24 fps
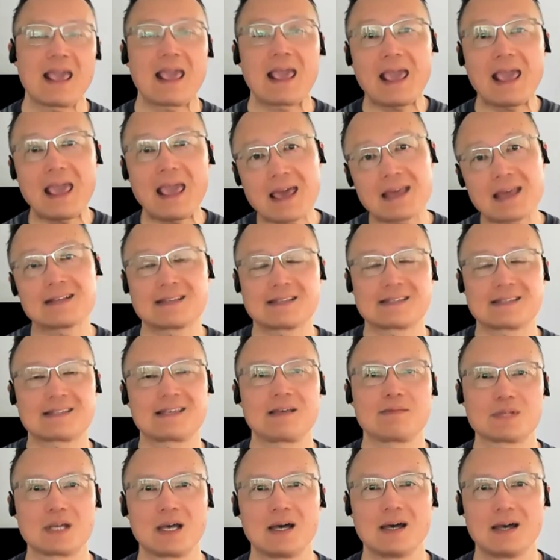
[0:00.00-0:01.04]
And at the
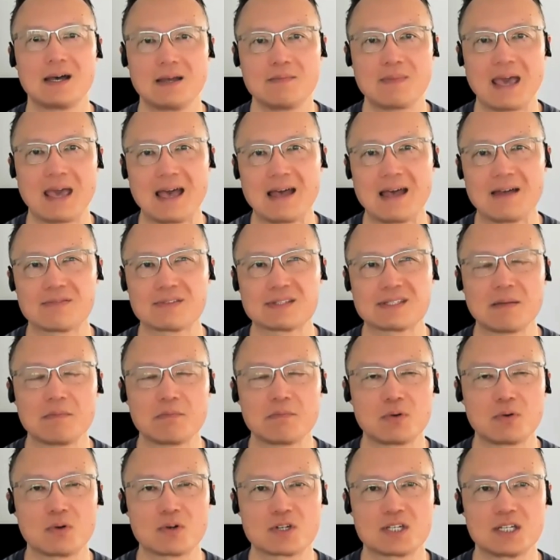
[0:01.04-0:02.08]
same time, have some
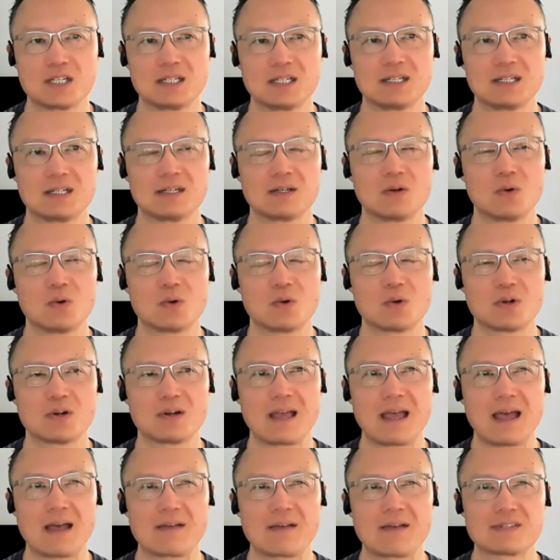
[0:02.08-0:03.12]
portion or
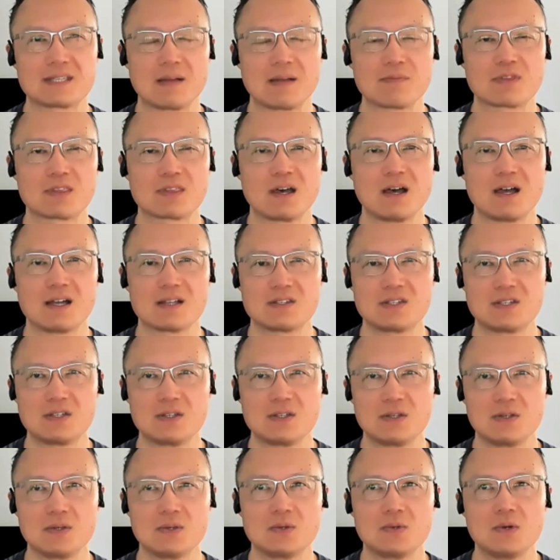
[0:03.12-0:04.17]
have some thought
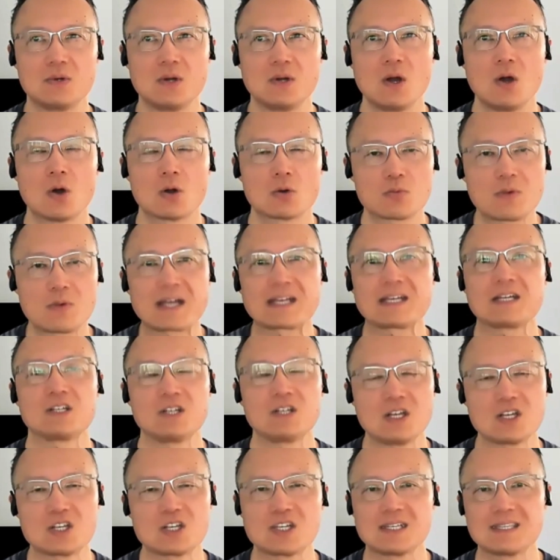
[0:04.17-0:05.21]
to, or
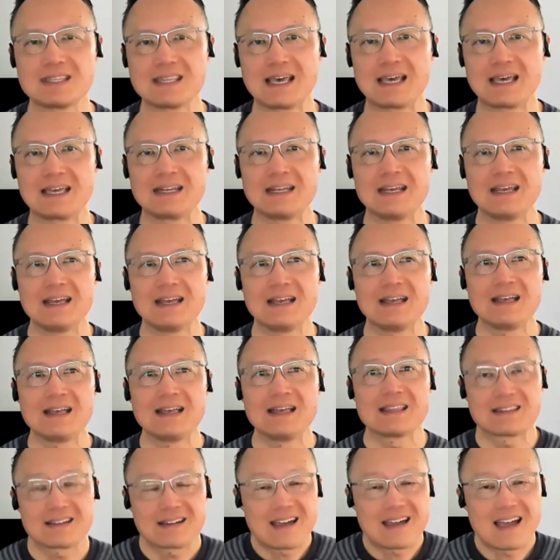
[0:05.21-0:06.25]
recognition that
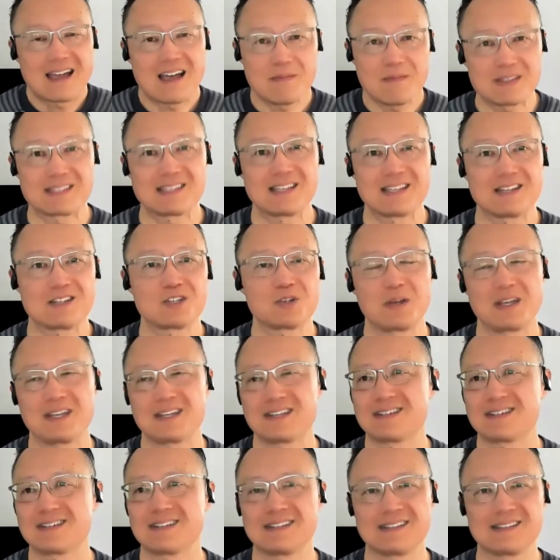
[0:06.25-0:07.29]
there have been
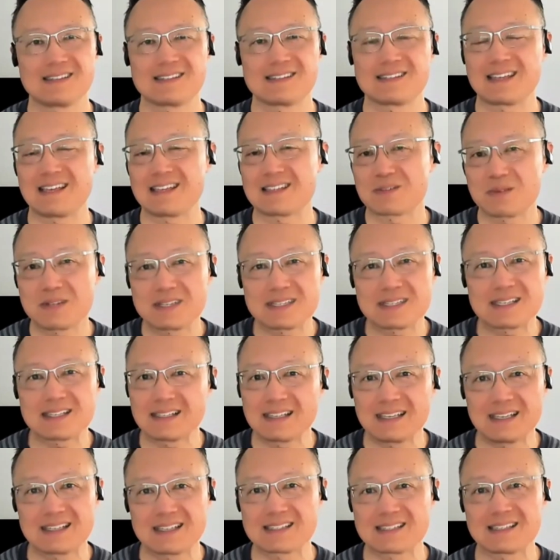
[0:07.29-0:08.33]
situations as
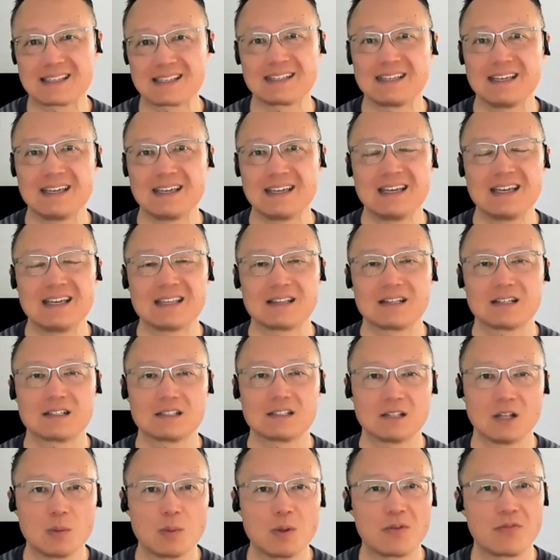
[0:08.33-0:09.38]
recently as like the
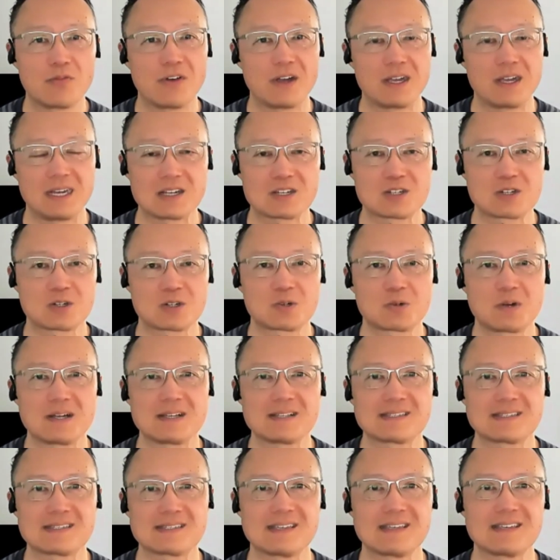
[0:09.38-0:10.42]
global financial
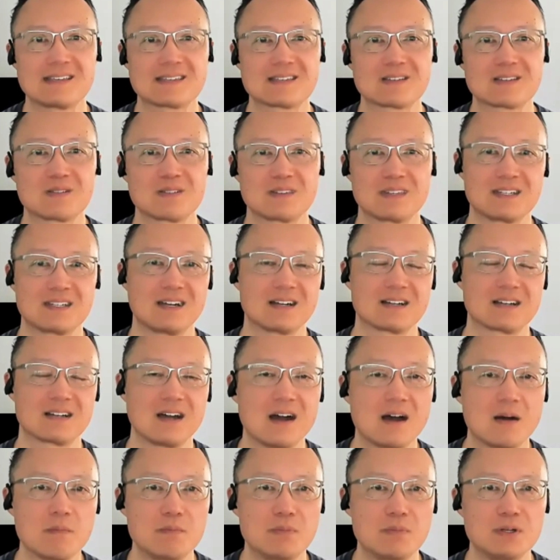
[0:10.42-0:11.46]
crisis or the
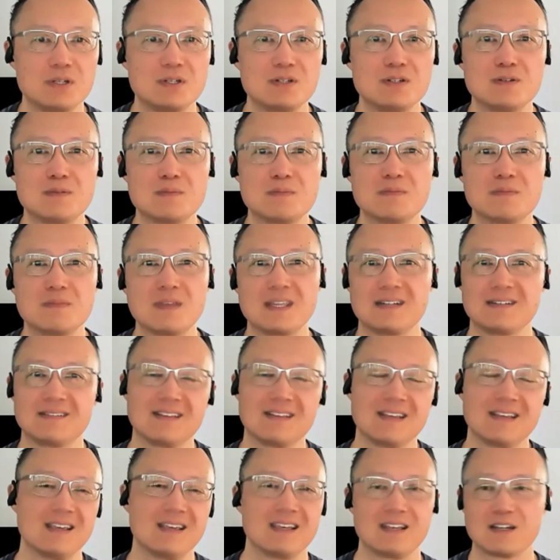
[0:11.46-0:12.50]
dot-com boom, and
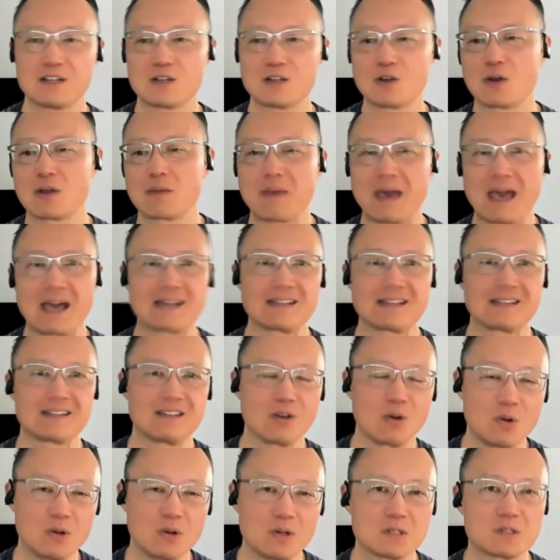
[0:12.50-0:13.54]
going back like the
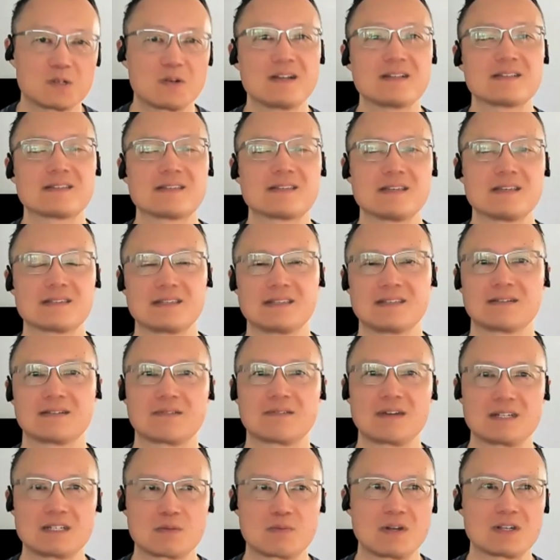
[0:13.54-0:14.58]
oil crisis and the
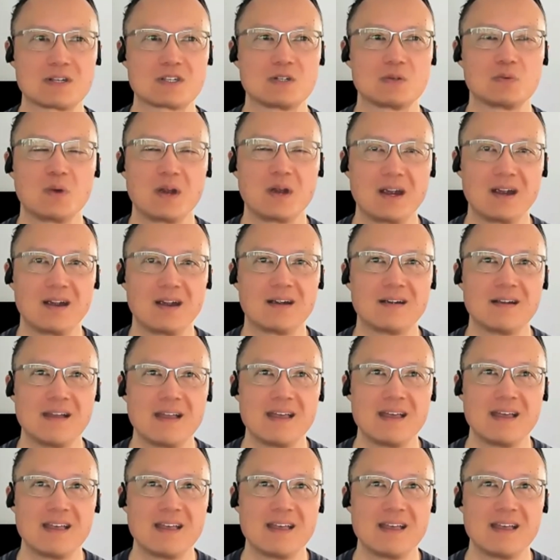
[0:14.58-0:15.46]
Great Depression, where